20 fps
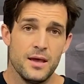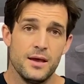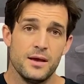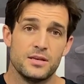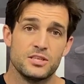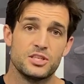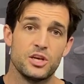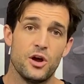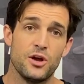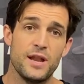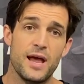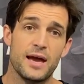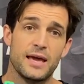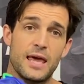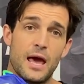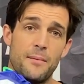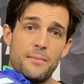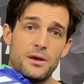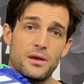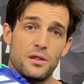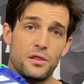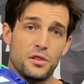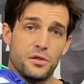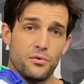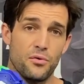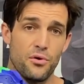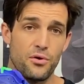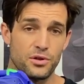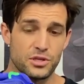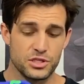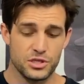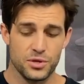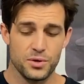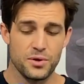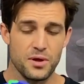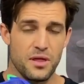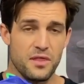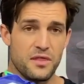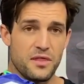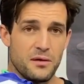So now coming through
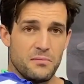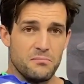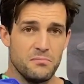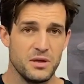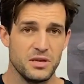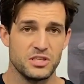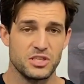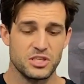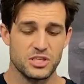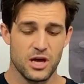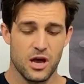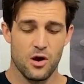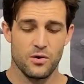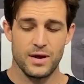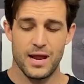to the midsole.